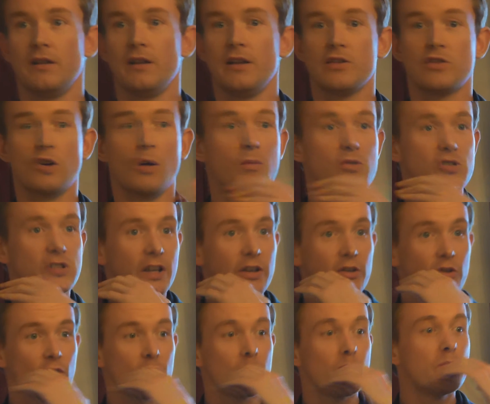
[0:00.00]
It's almost
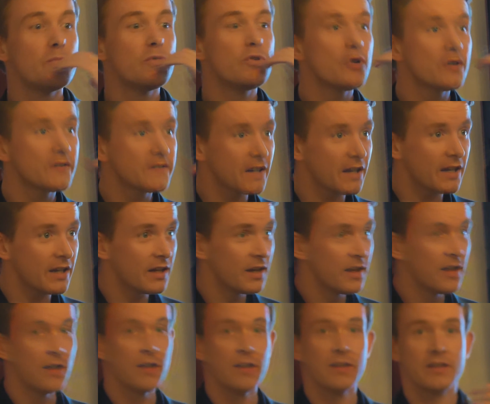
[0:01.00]
like you're muting
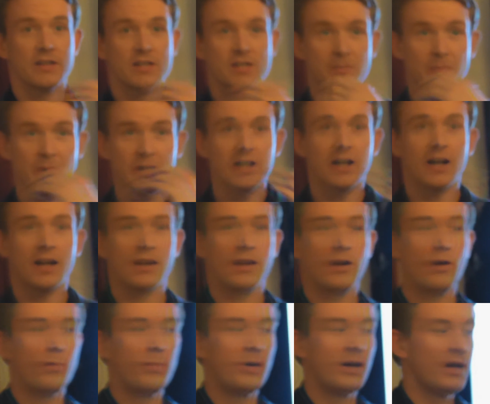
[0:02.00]
the spirit a
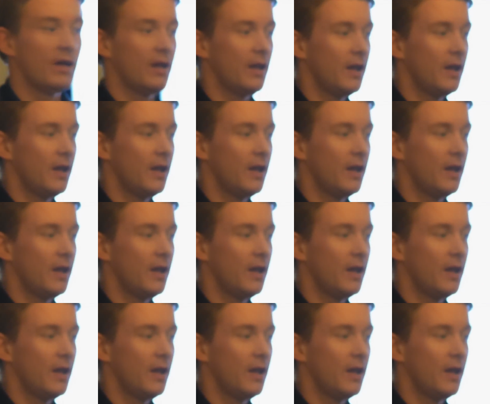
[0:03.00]
little bit.